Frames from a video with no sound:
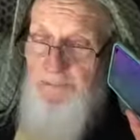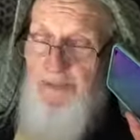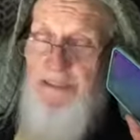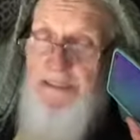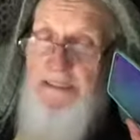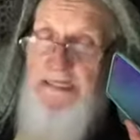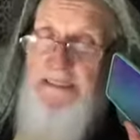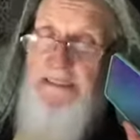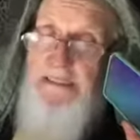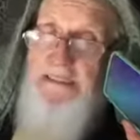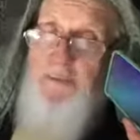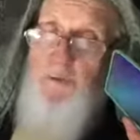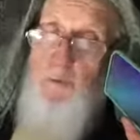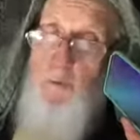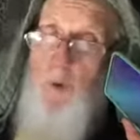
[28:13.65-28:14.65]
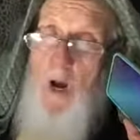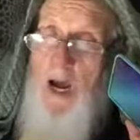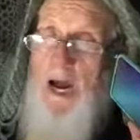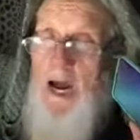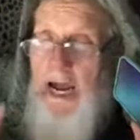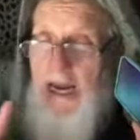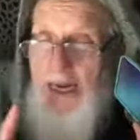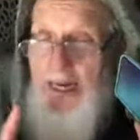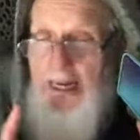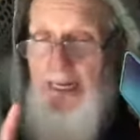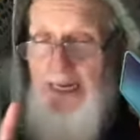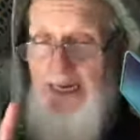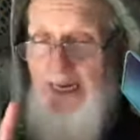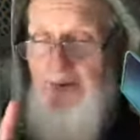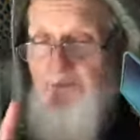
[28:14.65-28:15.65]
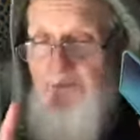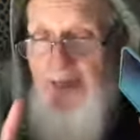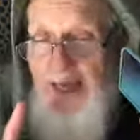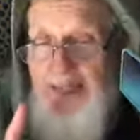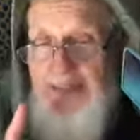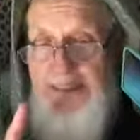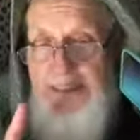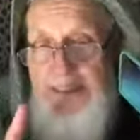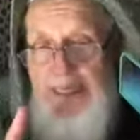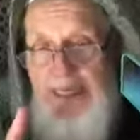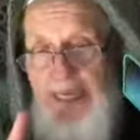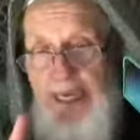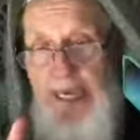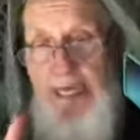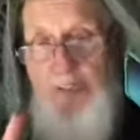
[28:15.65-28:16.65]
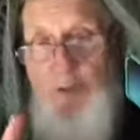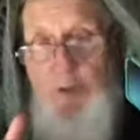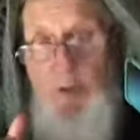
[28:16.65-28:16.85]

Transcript: But this is why, if that's the case,